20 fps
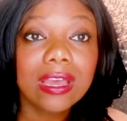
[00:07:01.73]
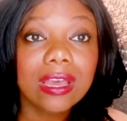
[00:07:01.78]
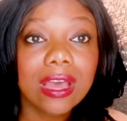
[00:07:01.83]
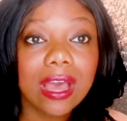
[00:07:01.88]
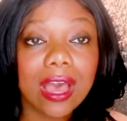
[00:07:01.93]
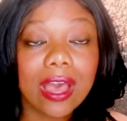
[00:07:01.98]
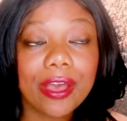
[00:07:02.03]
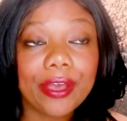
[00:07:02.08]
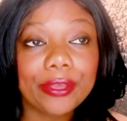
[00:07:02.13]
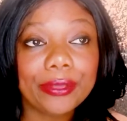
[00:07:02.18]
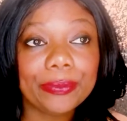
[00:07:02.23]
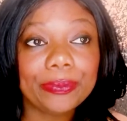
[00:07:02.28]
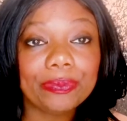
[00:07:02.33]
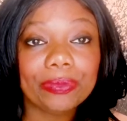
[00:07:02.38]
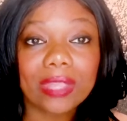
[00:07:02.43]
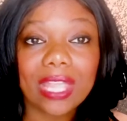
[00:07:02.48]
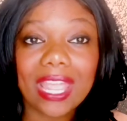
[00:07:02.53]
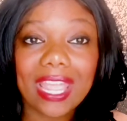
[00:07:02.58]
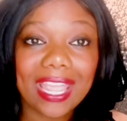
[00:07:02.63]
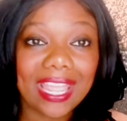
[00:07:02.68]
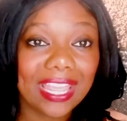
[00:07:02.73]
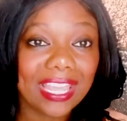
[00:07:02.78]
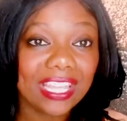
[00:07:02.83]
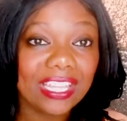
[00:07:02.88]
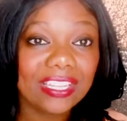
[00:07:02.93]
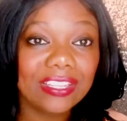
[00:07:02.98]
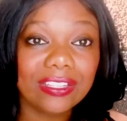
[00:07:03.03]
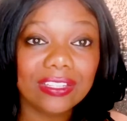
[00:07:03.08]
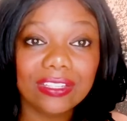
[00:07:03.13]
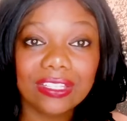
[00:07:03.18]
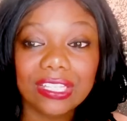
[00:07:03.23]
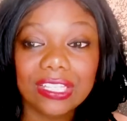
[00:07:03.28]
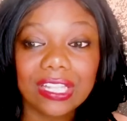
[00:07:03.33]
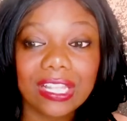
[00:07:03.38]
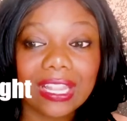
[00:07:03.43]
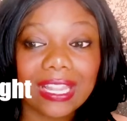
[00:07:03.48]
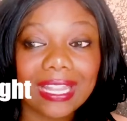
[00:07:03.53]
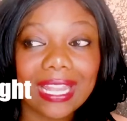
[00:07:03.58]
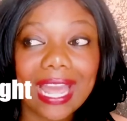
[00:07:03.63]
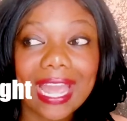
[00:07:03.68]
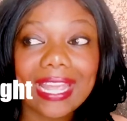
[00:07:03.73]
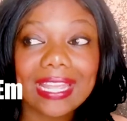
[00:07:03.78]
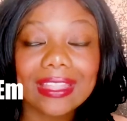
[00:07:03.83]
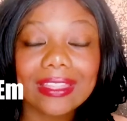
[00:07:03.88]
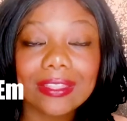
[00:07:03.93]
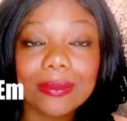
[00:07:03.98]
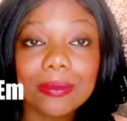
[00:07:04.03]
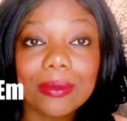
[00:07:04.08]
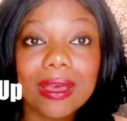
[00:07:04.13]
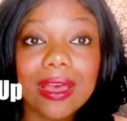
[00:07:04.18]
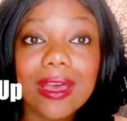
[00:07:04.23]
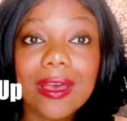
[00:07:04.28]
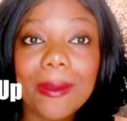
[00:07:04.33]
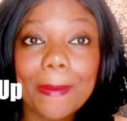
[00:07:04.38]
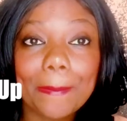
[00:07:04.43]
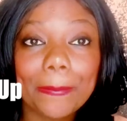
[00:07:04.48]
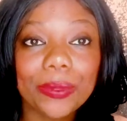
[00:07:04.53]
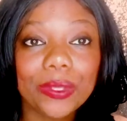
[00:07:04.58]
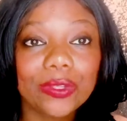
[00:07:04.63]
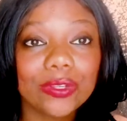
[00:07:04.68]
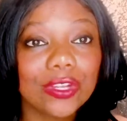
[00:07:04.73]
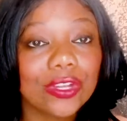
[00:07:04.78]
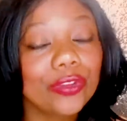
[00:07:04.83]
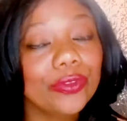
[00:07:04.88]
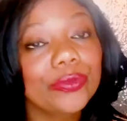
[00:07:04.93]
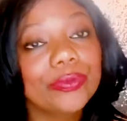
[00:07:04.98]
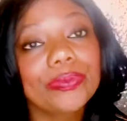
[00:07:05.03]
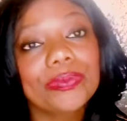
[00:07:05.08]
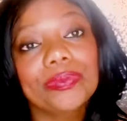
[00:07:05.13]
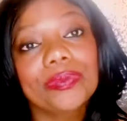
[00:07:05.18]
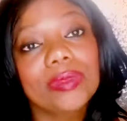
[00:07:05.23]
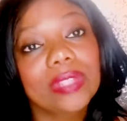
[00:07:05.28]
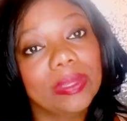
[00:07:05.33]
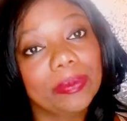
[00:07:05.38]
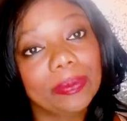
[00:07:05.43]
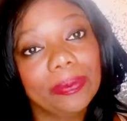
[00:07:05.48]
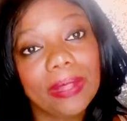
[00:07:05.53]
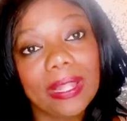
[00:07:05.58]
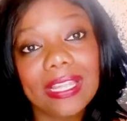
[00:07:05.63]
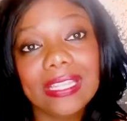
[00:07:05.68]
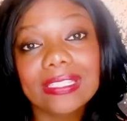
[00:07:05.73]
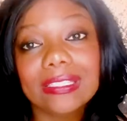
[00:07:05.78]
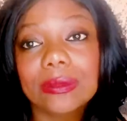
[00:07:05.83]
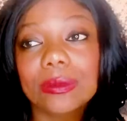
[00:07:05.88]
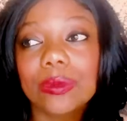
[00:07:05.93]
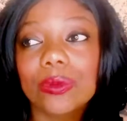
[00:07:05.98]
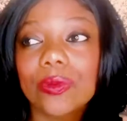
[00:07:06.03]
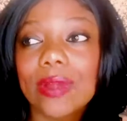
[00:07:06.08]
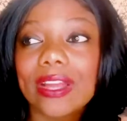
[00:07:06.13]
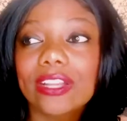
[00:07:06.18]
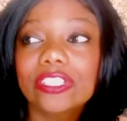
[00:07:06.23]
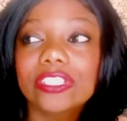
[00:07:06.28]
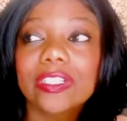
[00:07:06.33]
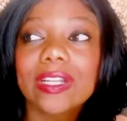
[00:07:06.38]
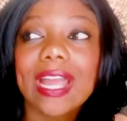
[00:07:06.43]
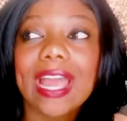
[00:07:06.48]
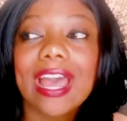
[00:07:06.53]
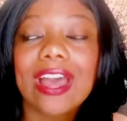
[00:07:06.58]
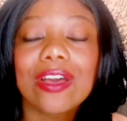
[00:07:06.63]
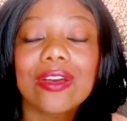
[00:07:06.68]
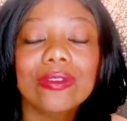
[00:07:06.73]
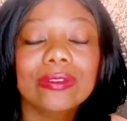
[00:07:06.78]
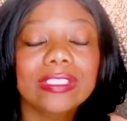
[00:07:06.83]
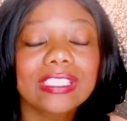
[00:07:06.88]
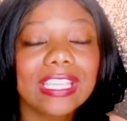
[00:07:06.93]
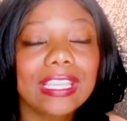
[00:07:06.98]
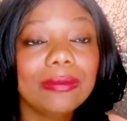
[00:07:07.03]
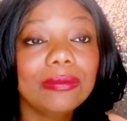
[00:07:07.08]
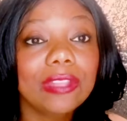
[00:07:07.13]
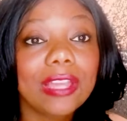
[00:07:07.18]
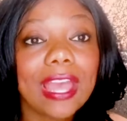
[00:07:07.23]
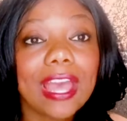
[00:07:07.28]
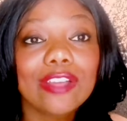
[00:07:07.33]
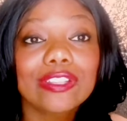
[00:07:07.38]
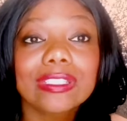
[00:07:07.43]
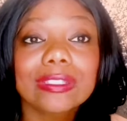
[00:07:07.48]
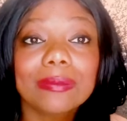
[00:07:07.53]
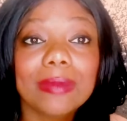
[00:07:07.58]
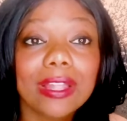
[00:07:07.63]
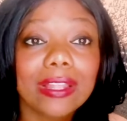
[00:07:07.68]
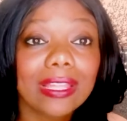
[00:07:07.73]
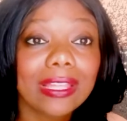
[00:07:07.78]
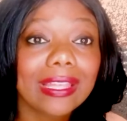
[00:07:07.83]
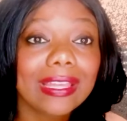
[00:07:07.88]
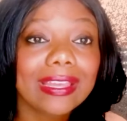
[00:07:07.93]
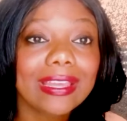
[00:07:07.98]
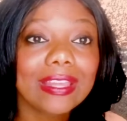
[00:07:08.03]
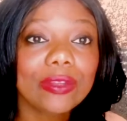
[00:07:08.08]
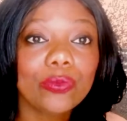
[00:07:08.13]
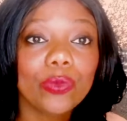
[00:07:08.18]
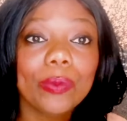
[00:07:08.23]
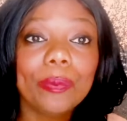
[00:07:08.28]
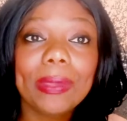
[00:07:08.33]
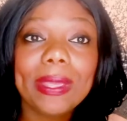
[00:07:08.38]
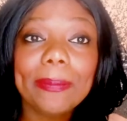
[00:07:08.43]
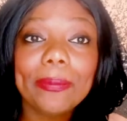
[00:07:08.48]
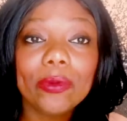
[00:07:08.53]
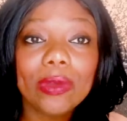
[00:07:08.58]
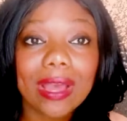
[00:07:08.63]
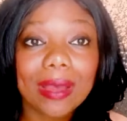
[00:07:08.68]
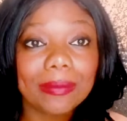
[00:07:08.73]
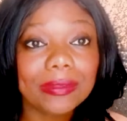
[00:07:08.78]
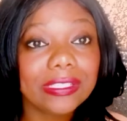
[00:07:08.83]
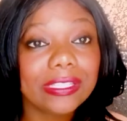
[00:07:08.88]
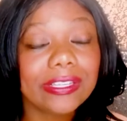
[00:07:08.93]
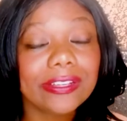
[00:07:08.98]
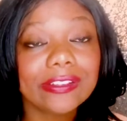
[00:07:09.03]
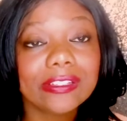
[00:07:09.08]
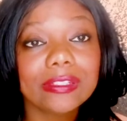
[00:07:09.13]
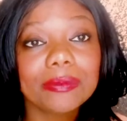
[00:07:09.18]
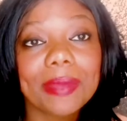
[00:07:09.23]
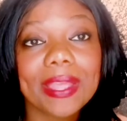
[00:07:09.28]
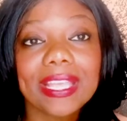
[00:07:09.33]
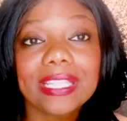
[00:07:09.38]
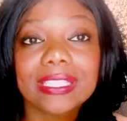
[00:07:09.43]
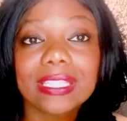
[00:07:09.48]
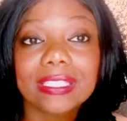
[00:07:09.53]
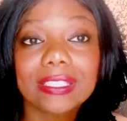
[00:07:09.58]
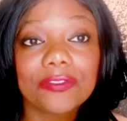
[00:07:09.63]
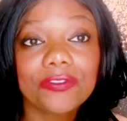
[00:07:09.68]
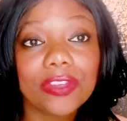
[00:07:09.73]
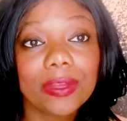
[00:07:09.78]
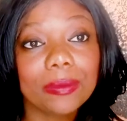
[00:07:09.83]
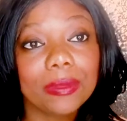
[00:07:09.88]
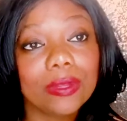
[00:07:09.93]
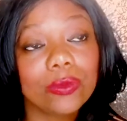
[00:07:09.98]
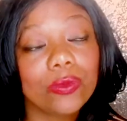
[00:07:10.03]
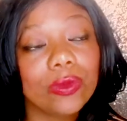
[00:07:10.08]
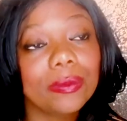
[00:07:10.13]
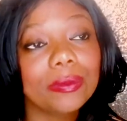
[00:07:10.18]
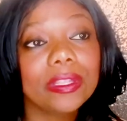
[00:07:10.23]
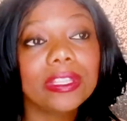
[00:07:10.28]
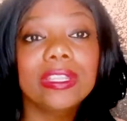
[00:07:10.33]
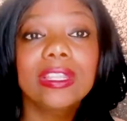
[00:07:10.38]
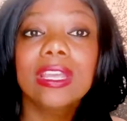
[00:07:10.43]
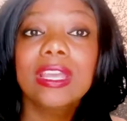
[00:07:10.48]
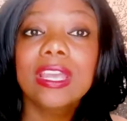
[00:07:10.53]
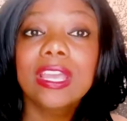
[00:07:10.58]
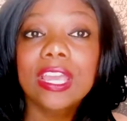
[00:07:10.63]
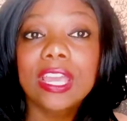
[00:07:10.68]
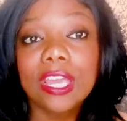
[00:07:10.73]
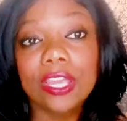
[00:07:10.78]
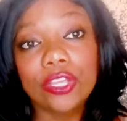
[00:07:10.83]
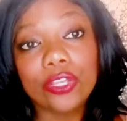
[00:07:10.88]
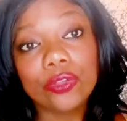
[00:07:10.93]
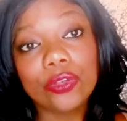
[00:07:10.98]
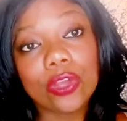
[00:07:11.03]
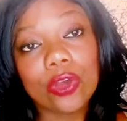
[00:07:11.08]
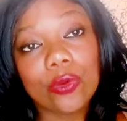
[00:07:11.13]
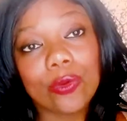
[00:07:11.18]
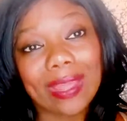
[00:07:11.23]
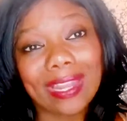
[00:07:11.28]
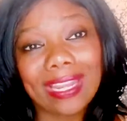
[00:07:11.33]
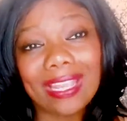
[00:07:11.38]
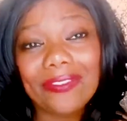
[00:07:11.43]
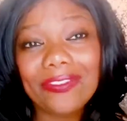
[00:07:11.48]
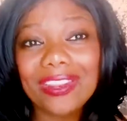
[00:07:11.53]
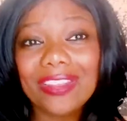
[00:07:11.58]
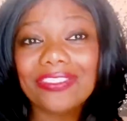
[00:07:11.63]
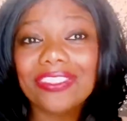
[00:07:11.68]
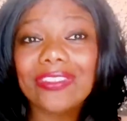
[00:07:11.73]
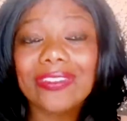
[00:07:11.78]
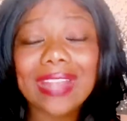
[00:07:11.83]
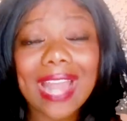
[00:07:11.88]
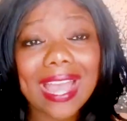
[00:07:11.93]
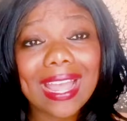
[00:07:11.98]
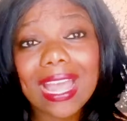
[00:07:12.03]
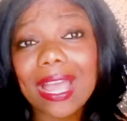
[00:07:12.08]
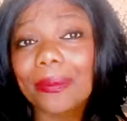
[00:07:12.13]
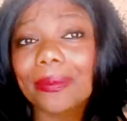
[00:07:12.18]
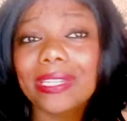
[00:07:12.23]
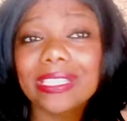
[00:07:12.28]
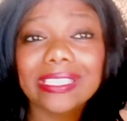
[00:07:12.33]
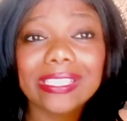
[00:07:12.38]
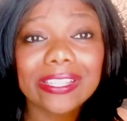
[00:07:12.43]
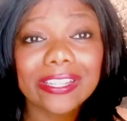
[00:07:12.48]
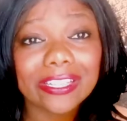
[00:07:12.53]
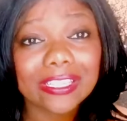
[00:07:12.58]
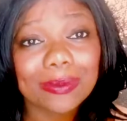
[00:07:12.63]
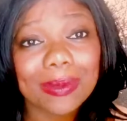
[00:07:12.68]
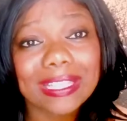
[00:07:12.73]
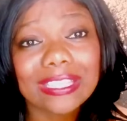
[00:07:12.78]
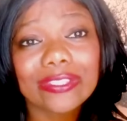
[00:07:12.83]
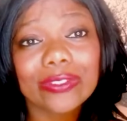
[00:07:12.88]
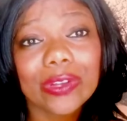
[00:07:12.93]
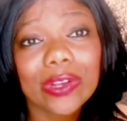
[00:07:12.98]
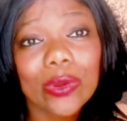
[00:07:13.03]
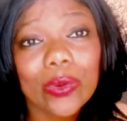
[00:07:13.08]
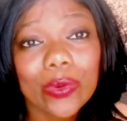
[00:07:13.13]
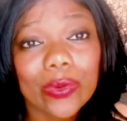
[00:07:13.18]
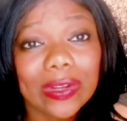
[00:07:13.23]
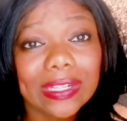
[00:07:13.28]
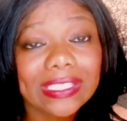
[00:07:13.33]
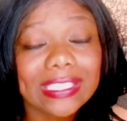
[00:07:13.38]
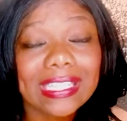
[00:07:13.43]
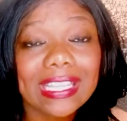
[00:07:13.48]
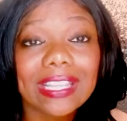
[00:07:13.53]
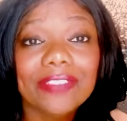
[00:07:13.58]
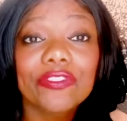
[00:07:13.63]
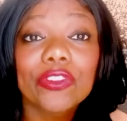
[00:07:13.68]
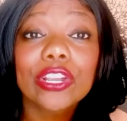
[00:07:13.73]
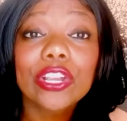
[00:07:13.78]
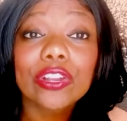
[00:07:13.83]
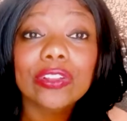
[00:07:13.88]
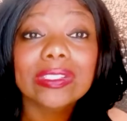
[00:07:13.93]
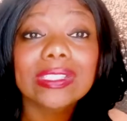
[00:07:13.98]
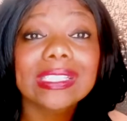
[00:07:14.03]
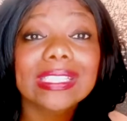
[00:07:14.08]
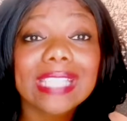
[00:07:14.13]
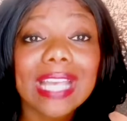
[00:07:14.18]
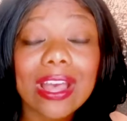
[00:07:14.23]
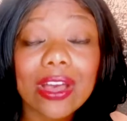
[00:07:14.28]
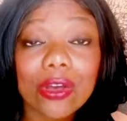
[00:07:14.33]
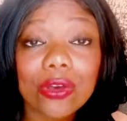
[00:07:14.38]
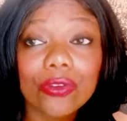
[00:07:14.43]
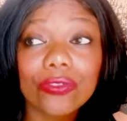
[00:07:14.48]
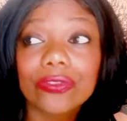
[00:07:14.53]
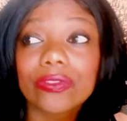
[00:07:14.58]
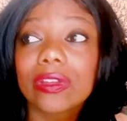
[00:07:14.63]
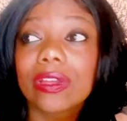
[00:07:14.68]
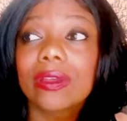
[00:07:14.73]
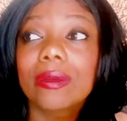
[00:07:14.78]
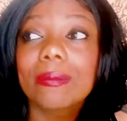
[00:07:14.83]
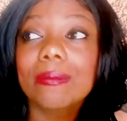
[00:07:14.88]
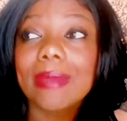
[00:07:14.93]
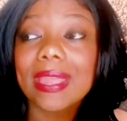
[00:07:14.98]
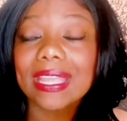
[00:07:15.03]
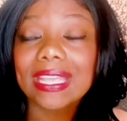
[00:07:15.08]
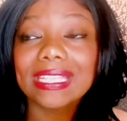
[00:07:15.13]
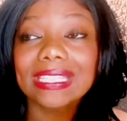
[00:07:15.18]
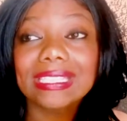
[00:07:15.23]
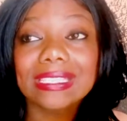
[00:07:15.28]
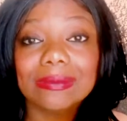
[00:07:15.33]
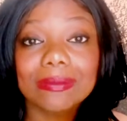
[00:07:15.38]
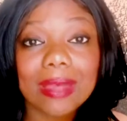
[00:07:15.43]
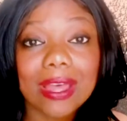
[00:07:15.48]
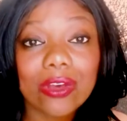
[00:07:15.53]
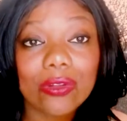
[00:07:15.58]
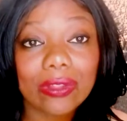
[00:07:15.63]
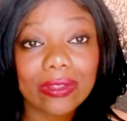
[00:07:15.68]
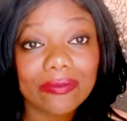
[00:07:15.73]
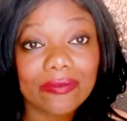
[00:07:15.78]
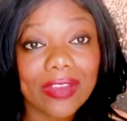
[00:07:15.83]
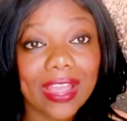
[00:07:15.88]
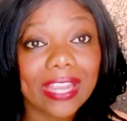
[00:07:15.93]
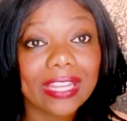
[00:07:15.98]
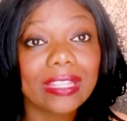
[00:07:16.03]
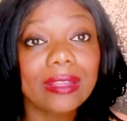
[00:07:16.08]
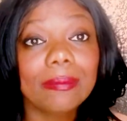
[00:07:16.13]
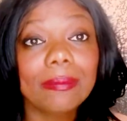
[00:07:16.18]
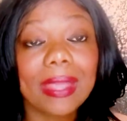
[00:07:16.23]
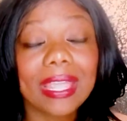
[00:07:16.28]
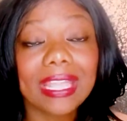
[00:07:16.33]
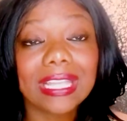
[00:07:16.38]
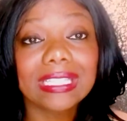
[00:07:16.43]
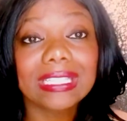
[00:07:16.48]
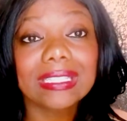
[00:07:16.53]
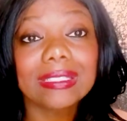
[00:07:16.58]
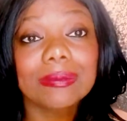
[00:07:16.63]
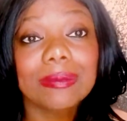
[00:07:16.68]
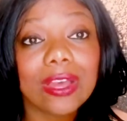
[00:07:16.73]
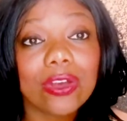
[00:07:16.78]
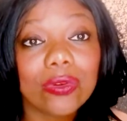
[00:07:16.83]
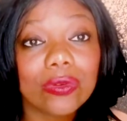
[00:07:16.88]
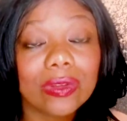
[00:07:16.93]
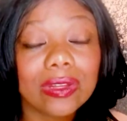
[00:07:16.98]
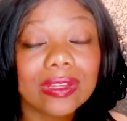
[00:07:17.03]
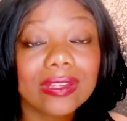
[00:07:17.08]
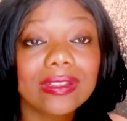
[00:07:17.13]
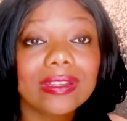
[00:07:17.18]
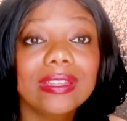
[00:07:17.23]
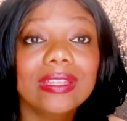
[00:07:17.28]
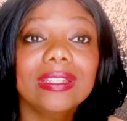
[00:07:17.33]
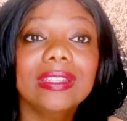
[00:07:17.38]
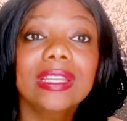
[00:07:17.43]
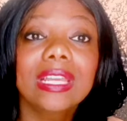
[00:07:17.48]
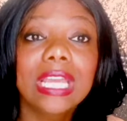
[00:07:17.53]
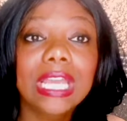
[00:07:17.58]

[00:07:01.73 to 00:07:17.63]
and light them up, you know, place them around your house, keep the house smelling good. When people come into your space as a feminine woman, you know, and even if they're not coming into your space during quarantine, for yourself, make it smell inviting, make it smell good.